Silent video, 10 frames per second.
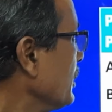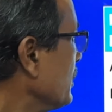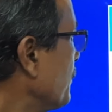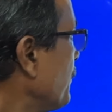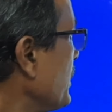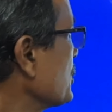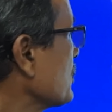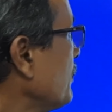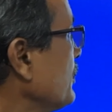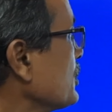In the first
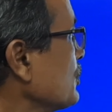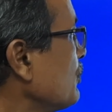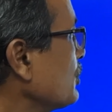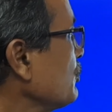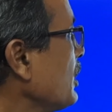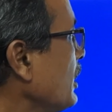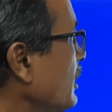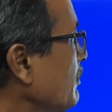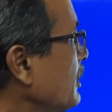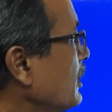combination what we
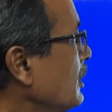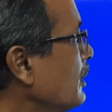have,